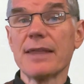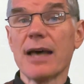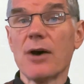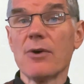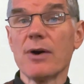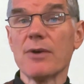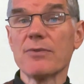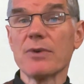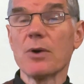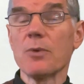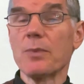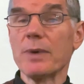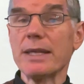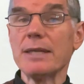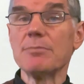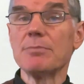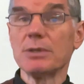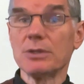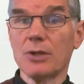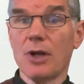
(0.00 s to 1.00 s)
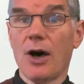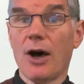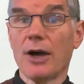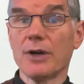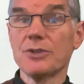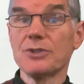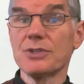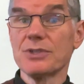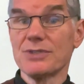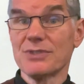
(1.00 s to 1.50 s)
however, we
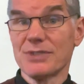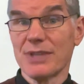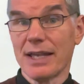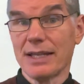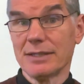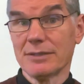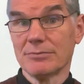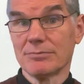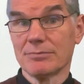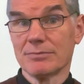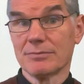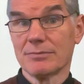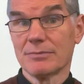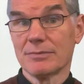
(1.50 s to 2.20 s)
belong to Satan.